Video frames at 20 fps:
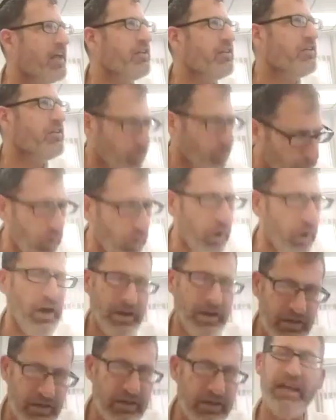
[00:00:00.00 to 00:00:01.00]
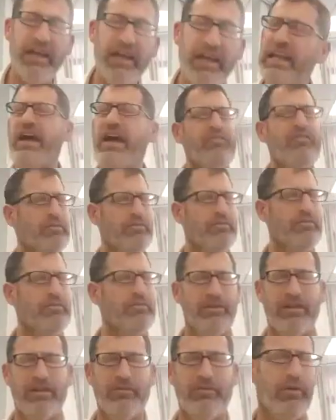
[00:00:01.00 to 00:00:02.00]
you conquer a land, what
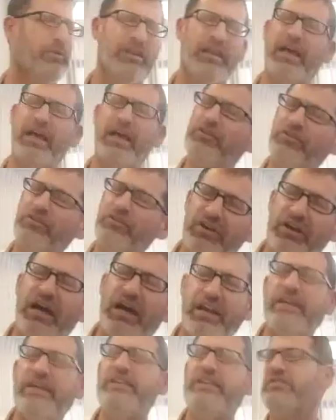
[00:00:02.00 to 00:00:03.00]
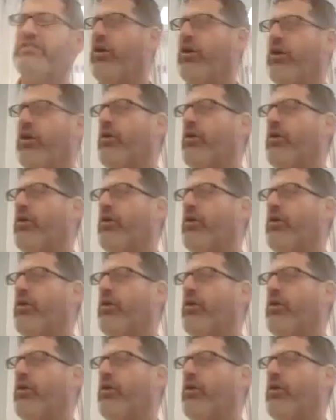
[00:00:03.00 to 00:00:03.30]
inevitably, whether we like